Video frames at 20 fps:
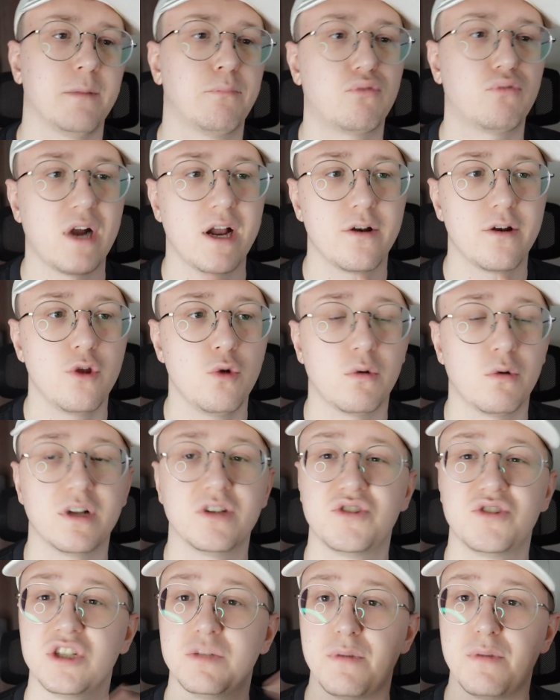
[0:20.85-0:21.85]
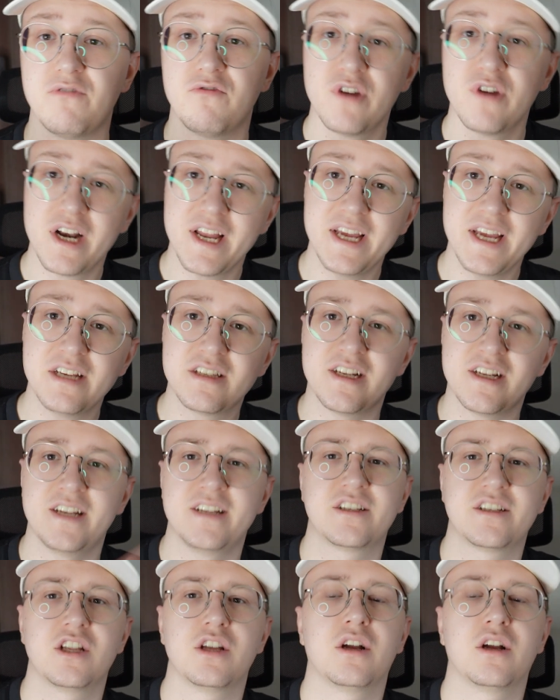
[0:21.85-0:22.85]
a brand new one has just been released and
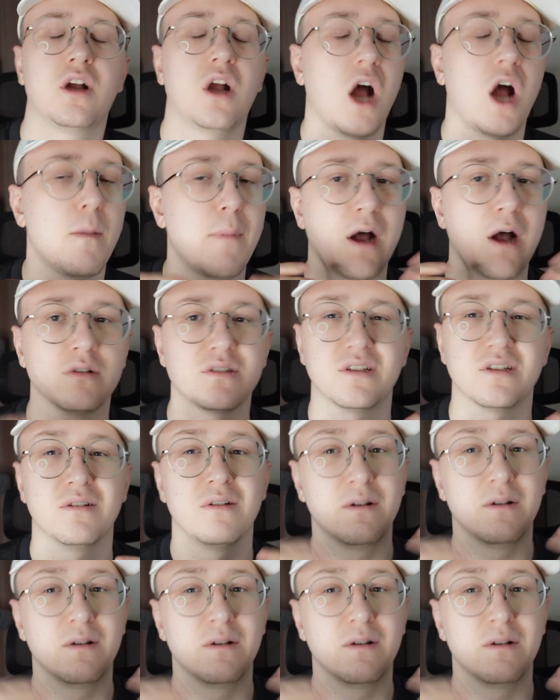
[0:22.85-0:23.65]
it's going to come out